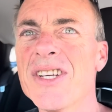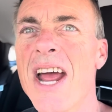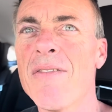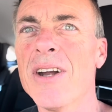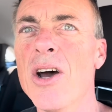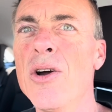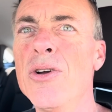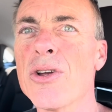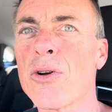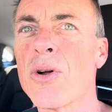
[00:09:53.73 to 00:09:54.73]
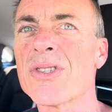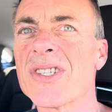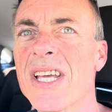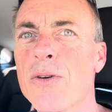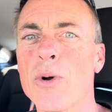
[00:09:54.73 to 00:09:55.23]
never know who you're going to
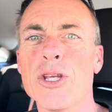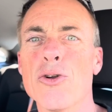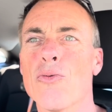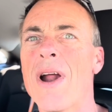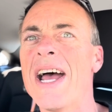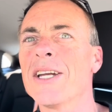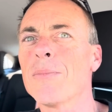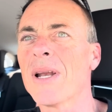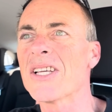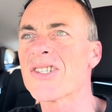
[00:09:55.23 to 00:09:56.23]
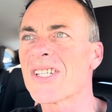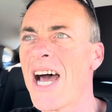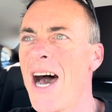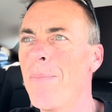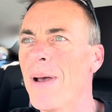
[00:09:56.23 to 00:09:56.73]
see when you randomly
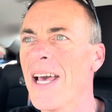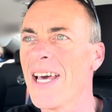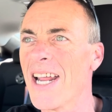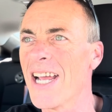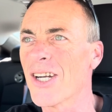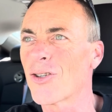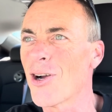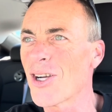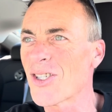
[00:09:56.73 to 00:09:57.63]
stop at a truck